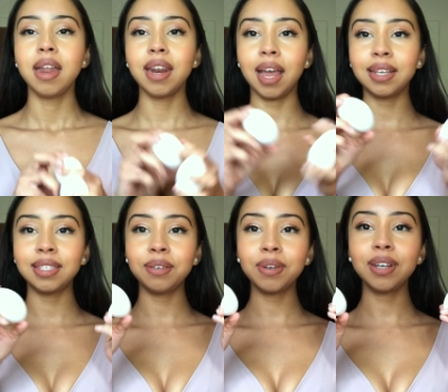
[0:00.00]
Next
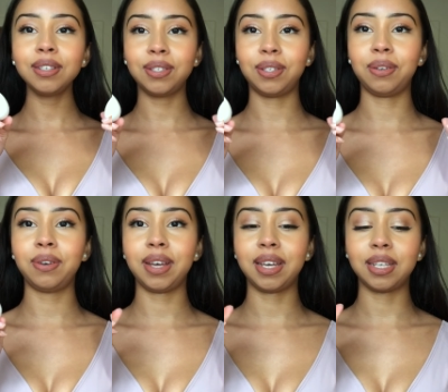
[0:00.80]
thing we're gonna do
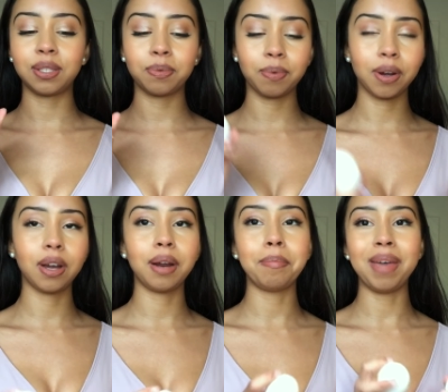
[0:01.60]
is we're
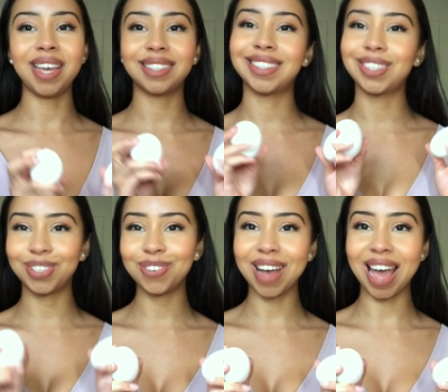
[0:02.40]
gonna mix
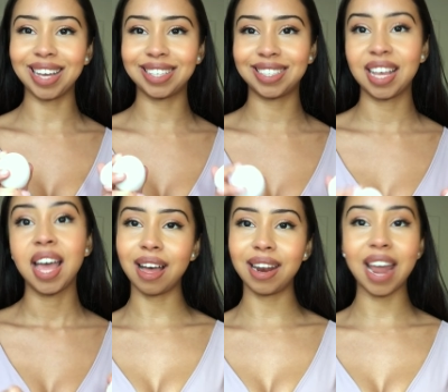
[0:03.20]
two eggs.
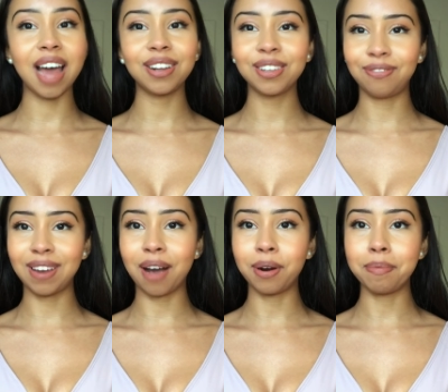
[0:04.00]
Not on the
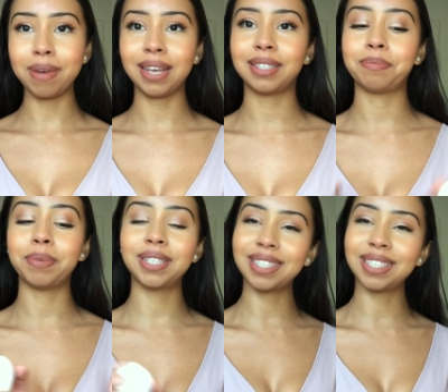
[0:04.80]
flour mix, but